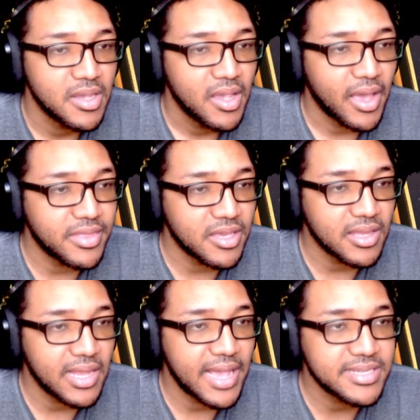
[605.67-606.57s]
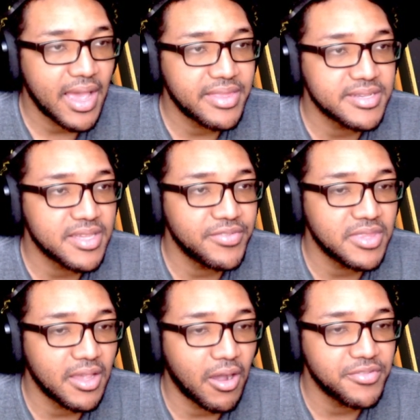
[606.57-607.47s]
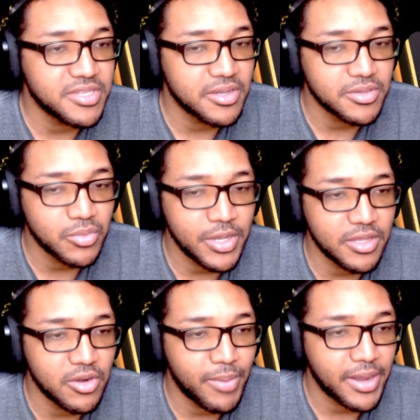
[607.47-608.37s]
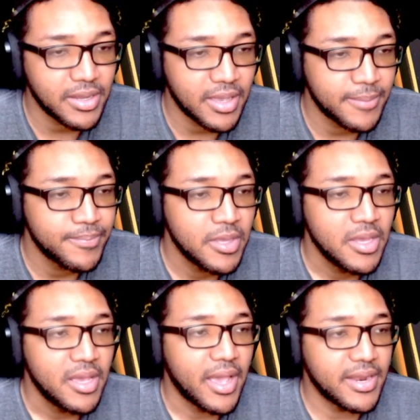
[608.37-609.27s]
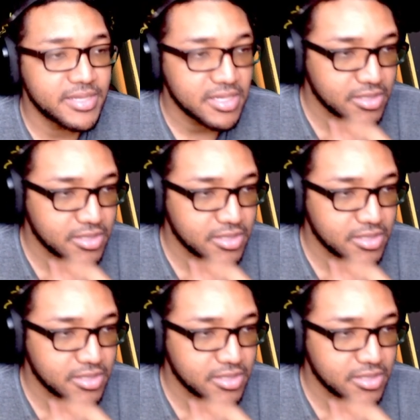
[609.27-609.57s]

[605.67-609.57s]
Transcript: I think it lasts at the 7th day. Obviously, it goes away, and then you buy it again, and it's like a